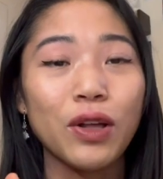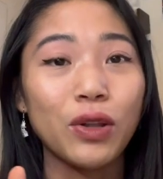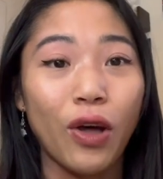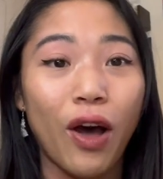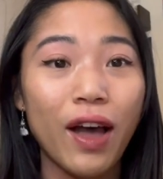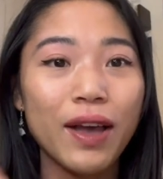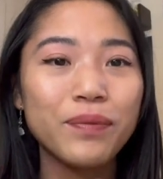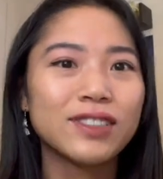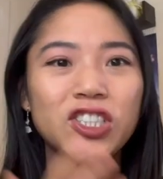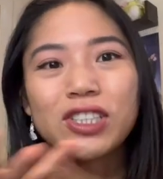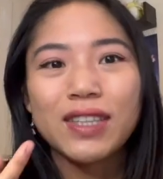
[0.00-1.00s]
a lot,
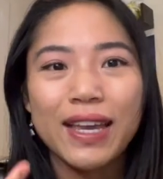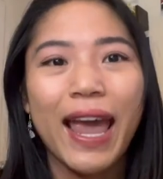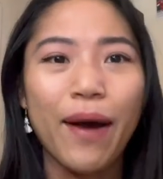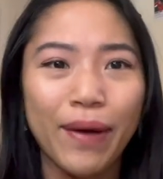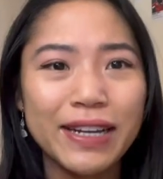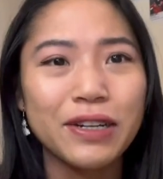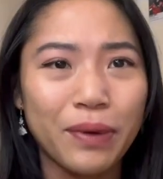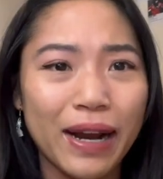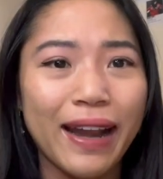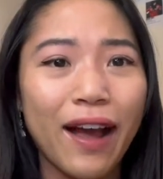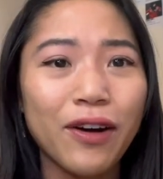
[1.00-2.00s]
just like how I did
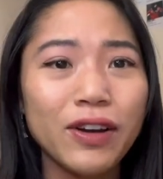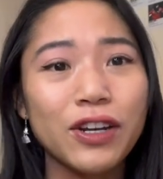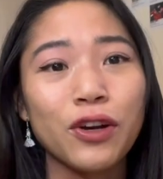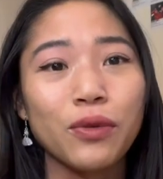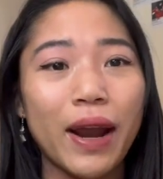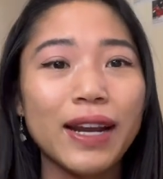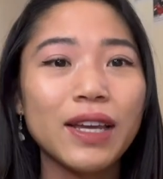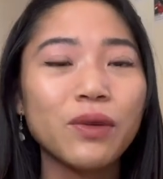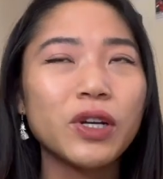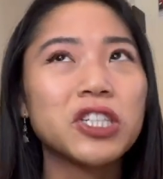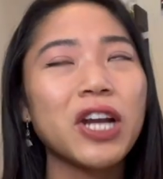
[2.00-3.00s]
right now in her
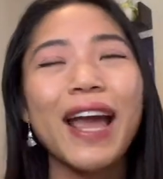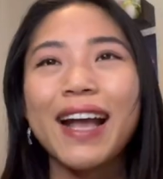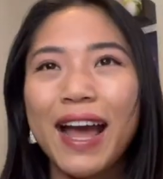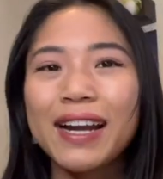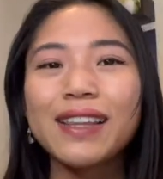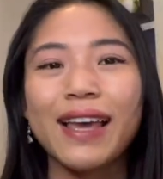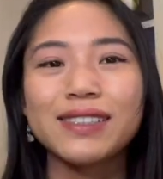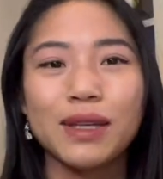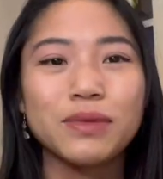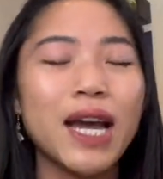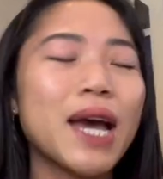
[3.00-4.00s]
writing, which I kind of like
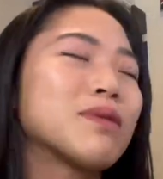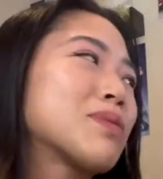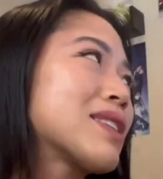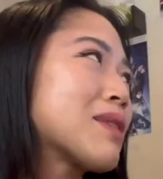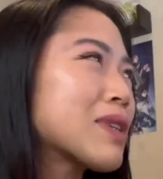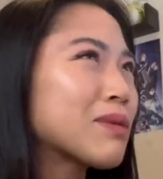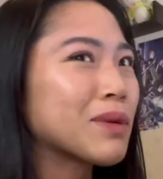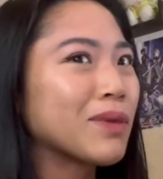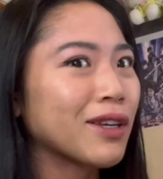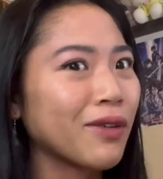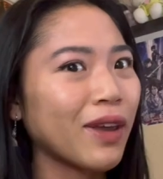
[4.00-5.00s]
sometimes, but sometimes
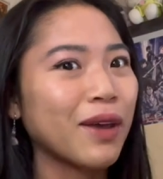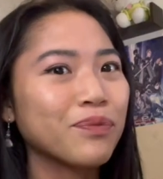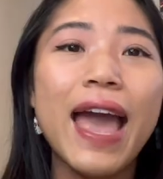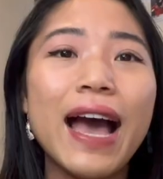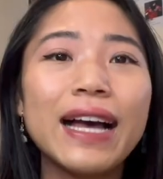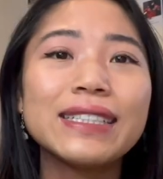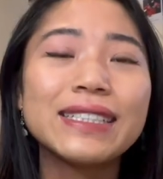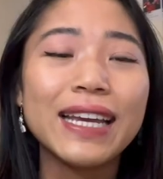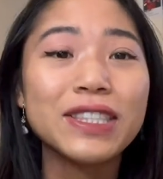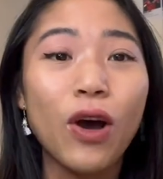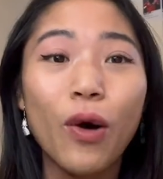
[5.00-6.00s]
I'm like, okay. And
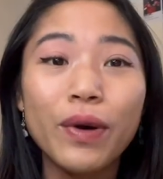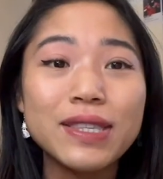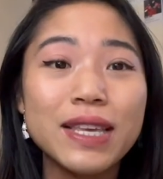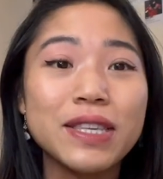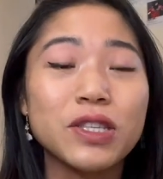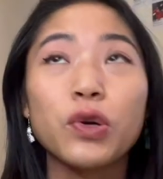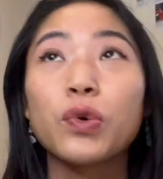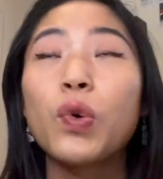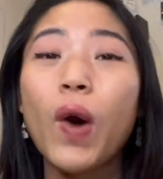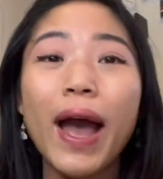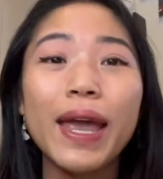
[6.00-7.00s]
it's always this
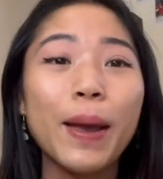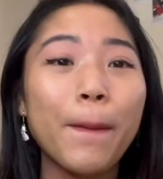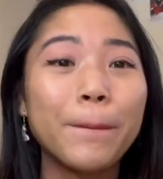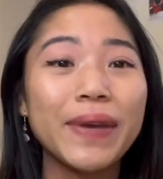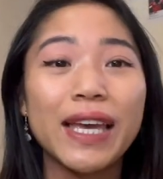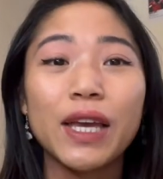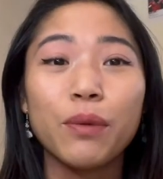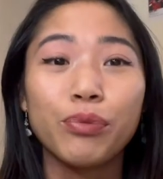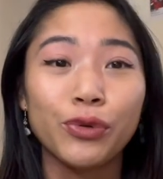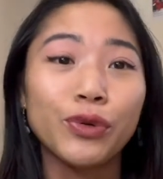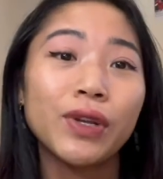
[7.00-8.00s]
quiet, big,
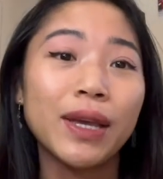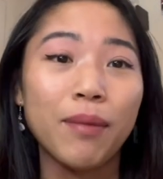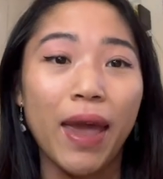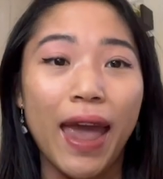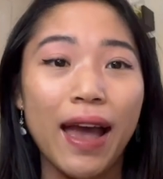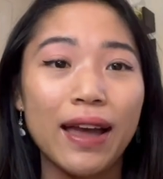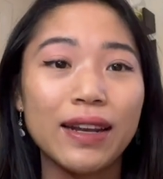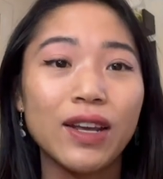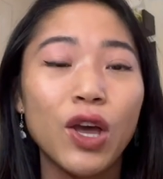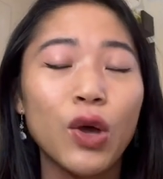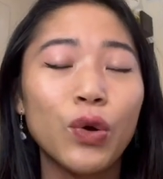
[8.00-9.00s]
brooding man
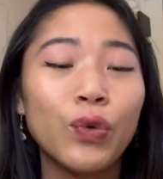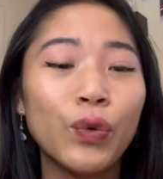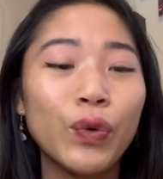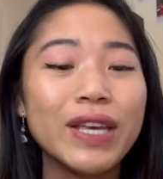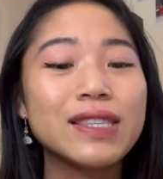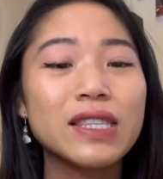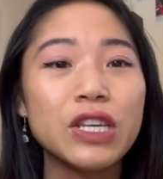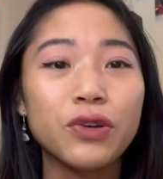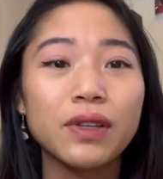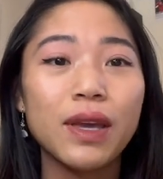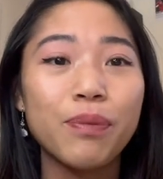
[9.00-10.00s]
who is
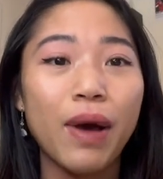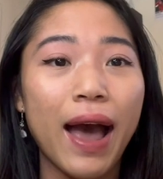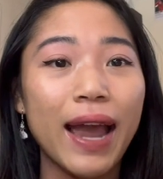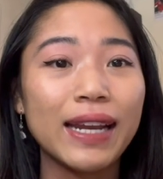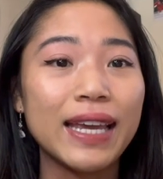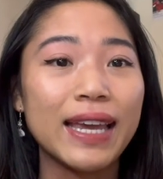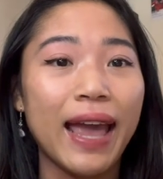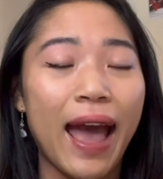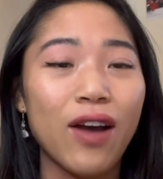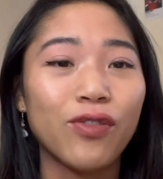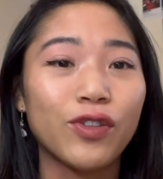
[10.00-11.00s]
secretly pining
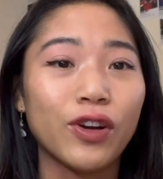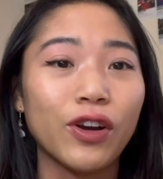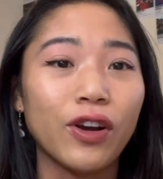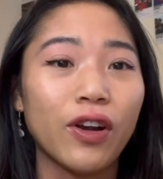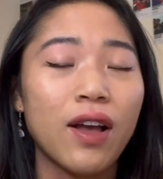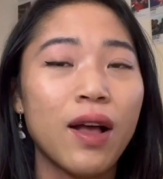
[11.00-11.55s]
after